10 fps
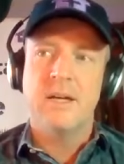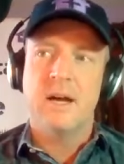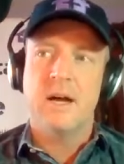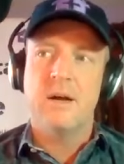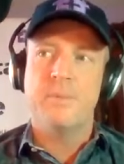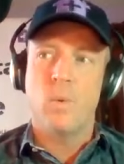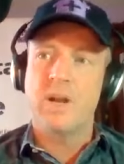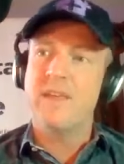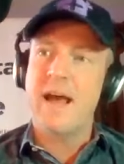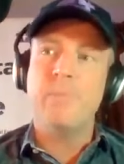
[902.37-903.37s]
Uh, but
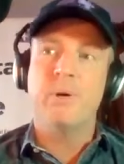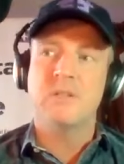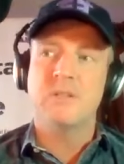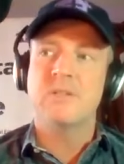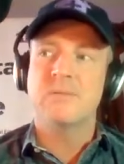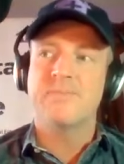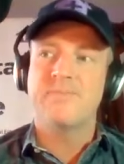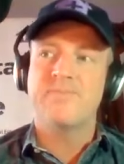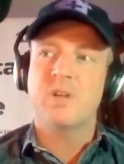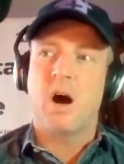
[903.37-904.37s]
one of the outputs
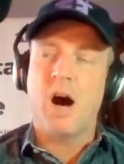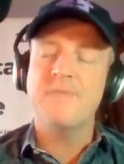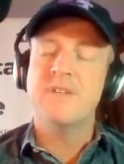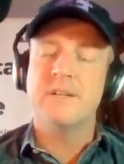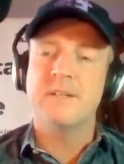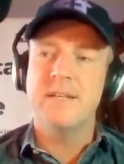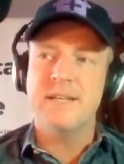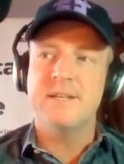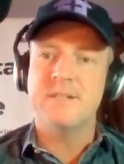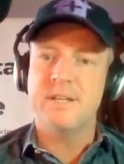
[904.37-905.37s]
often
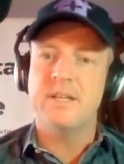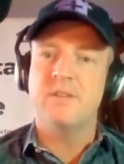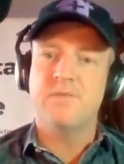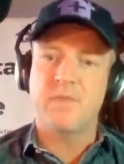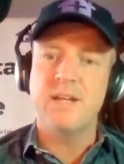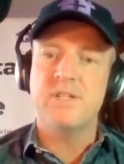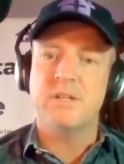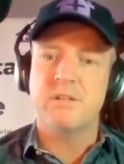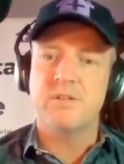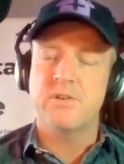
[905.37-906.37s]
is
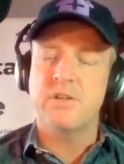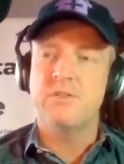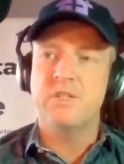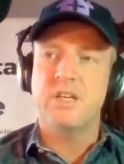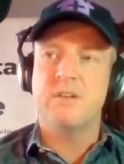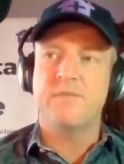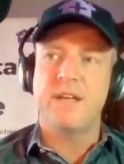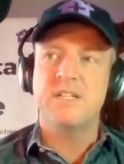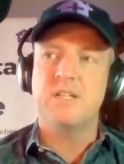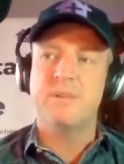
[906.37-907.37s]
inflation. So do you see
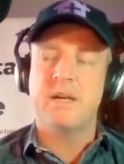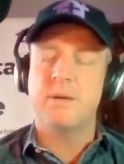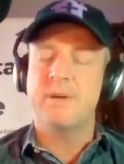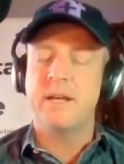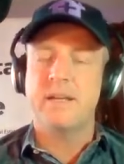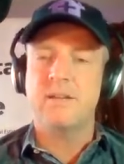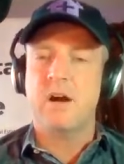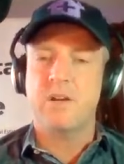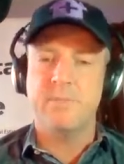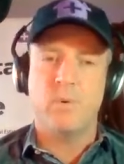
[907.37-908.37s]
inflation becoming a
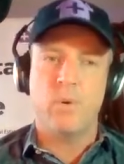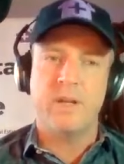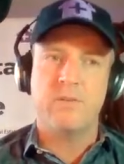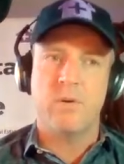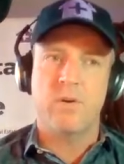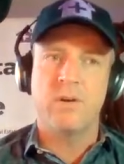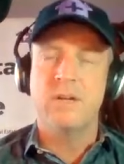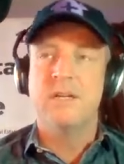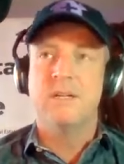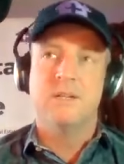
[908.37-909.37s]
talking point or
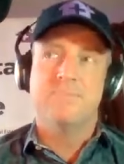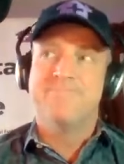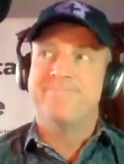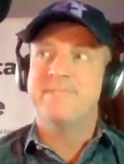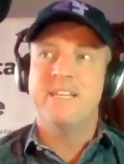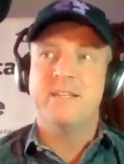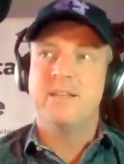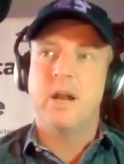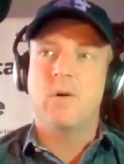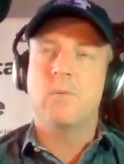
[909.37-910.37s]

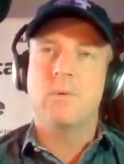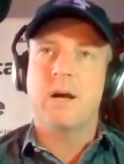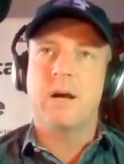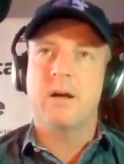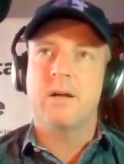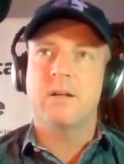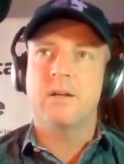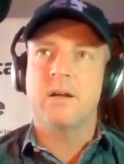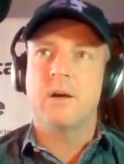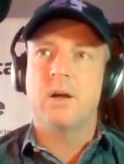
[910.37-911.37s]
you know uh,
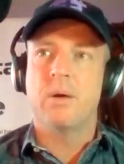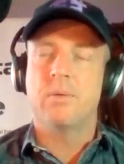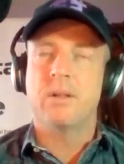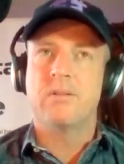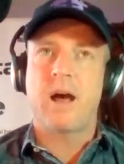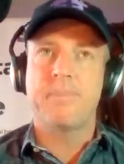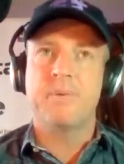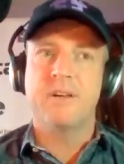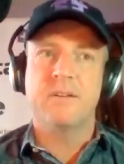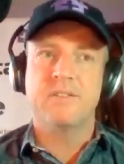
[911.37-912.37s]
a, a top
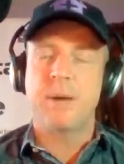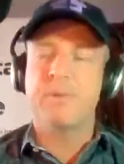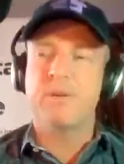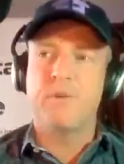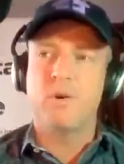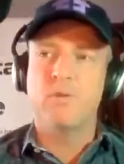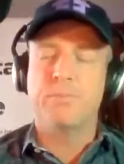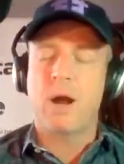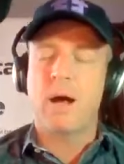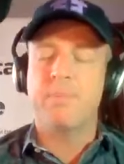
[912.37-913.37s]
of the top of the
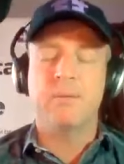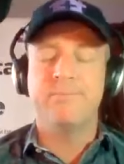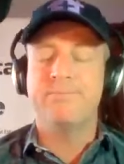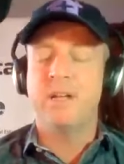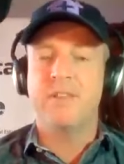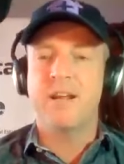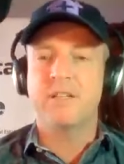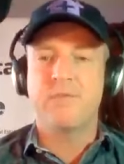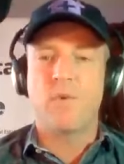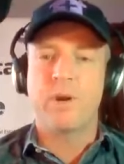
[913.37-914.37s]
fold problem in the
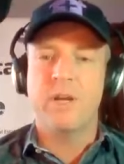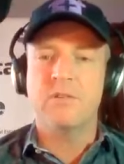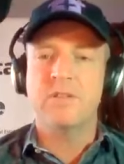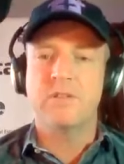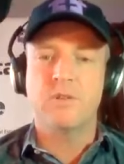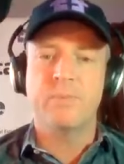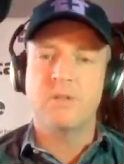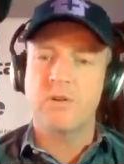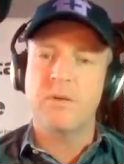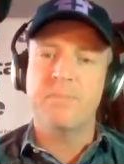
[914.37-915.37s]
next four years, assuming
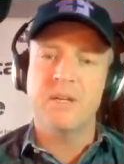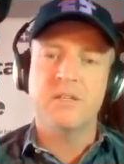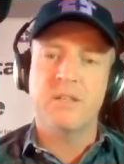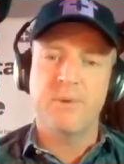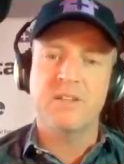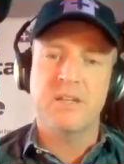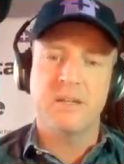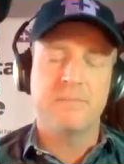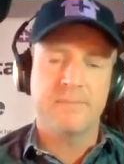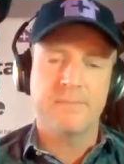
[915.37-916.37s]
Trump is the president?